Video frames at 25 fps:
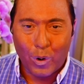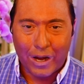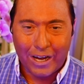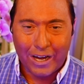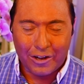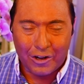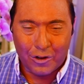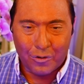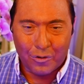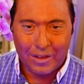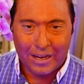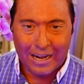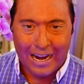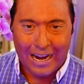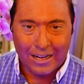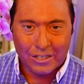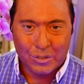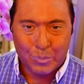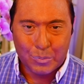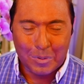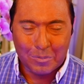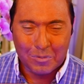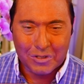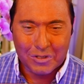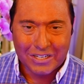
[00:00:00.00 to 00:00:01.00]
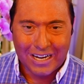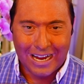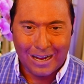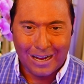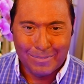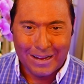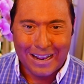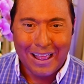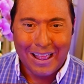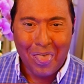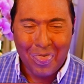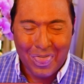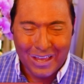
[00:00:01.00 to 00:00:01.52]
And we knew the announcement
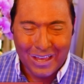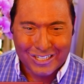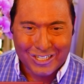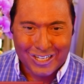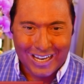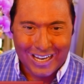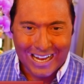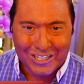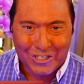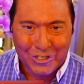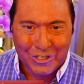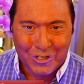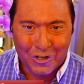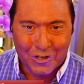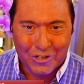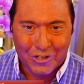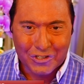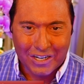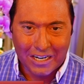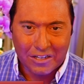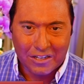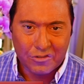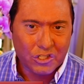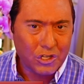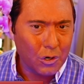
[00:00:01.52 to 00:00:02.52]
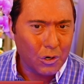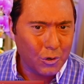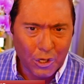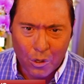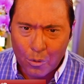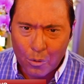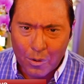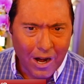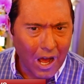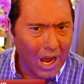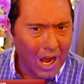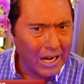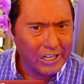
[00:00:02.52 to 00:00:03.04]
was coming this last Thursday.
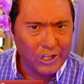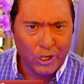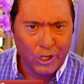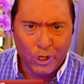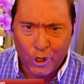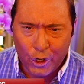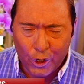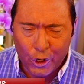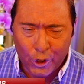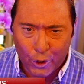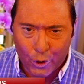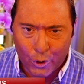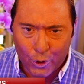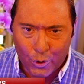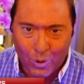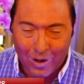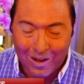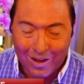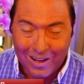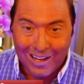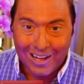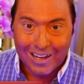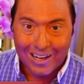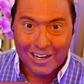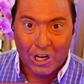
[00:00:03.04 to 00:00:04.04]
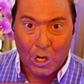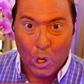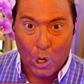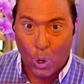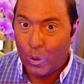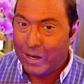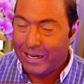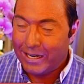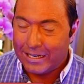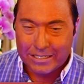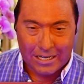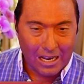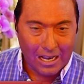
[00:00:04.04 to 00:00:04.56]
So you and I knew
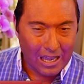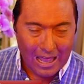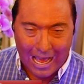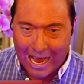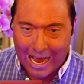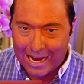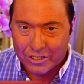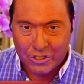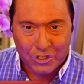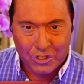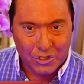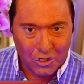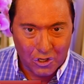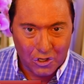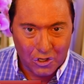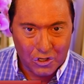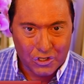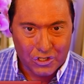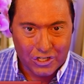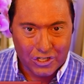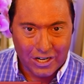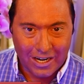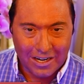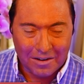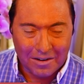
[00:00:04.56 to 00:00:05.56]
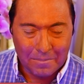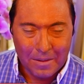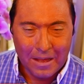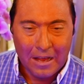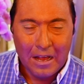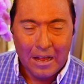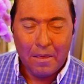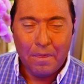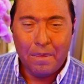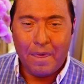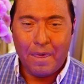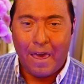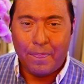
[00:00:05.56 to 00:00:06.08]
going into last
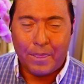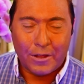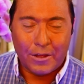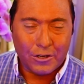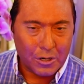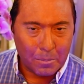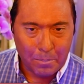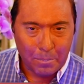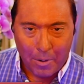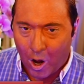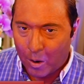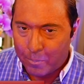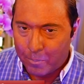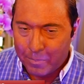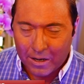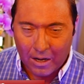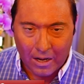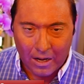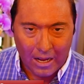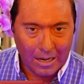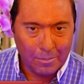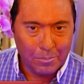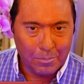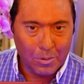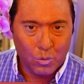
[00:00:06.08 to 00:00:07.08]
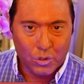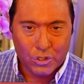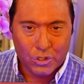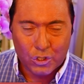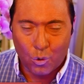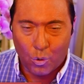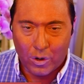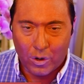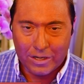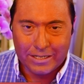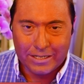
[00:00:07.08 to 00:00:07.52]
Thursday that the Department of Labor